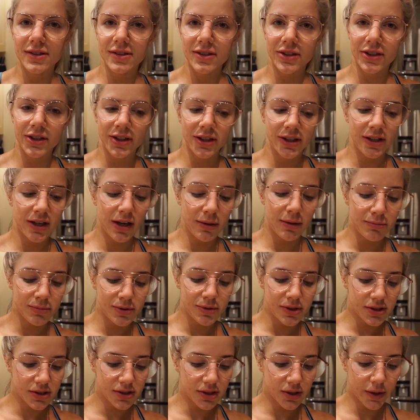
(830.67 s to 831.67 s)
So
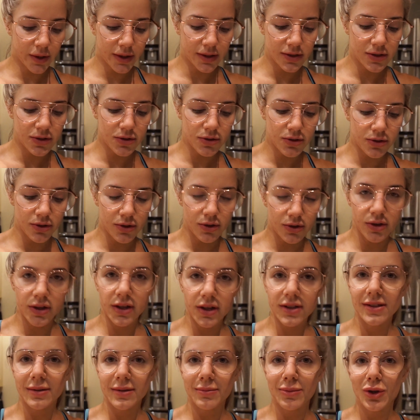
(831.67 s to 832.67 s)
I'm just going to
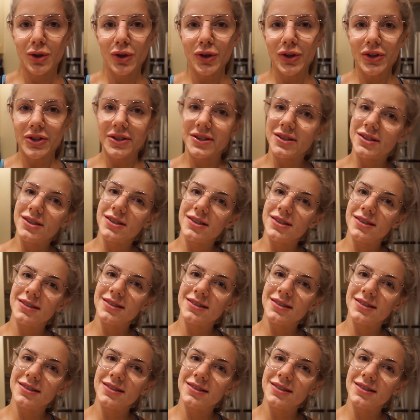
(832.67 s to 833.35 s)
do some glutes